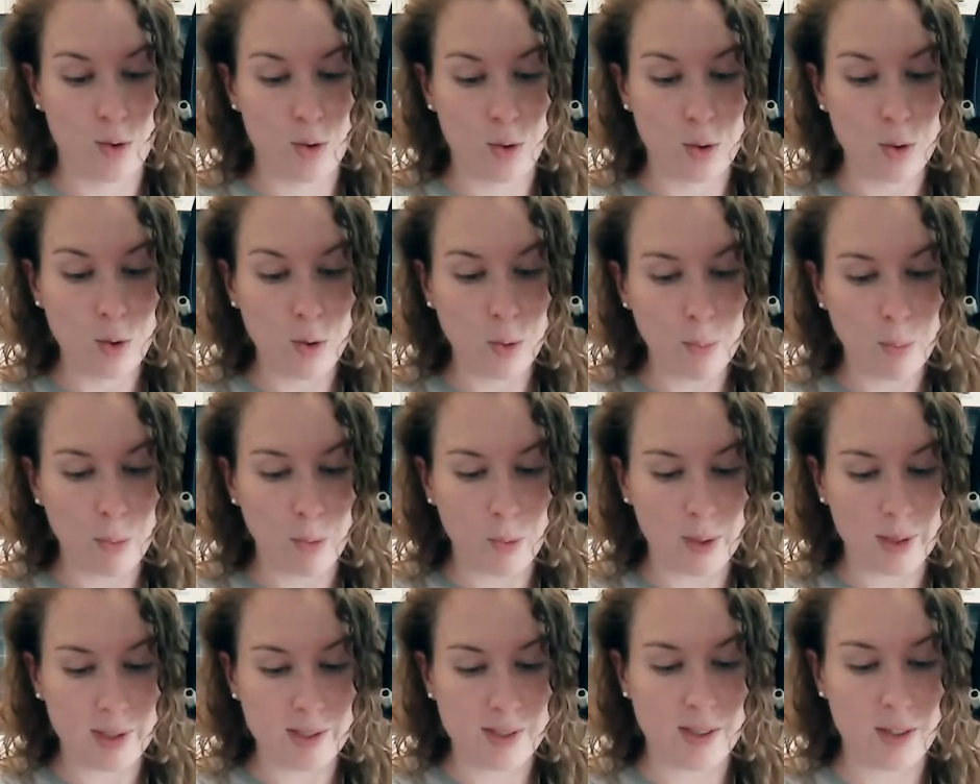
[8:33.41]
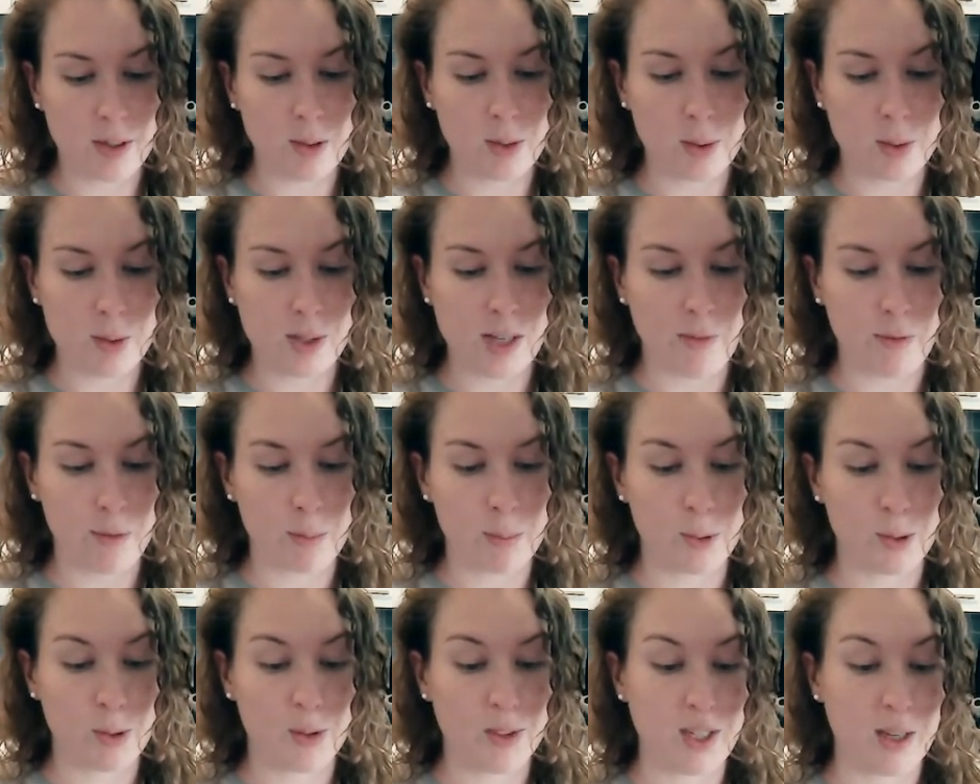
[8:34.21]

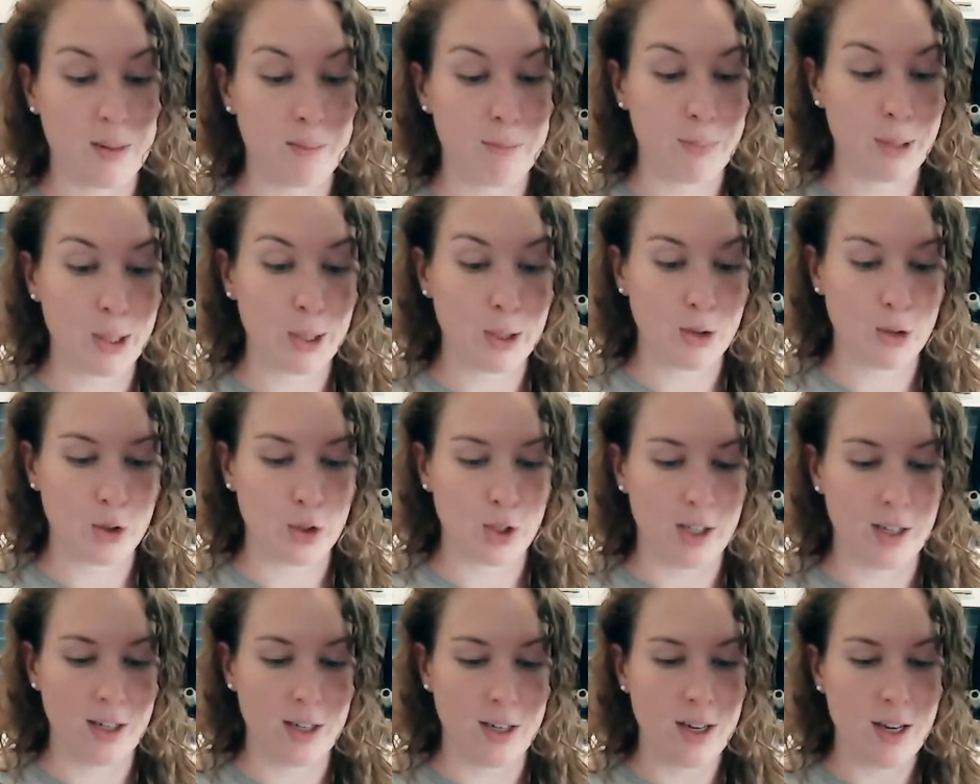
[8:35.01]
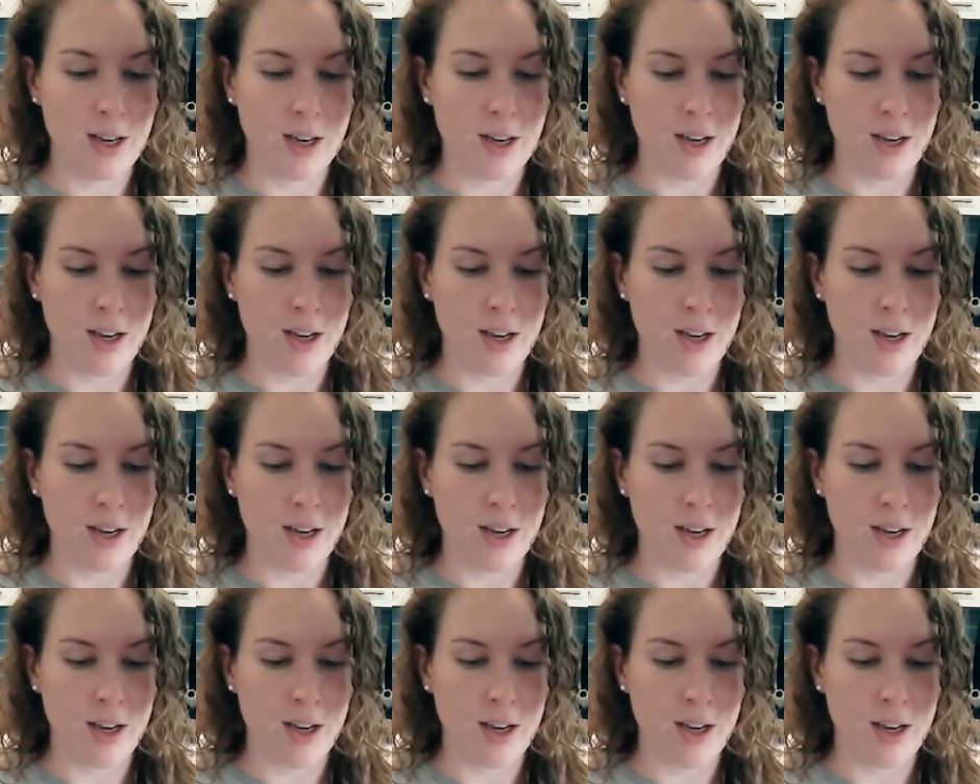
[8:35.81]
2.07% Persian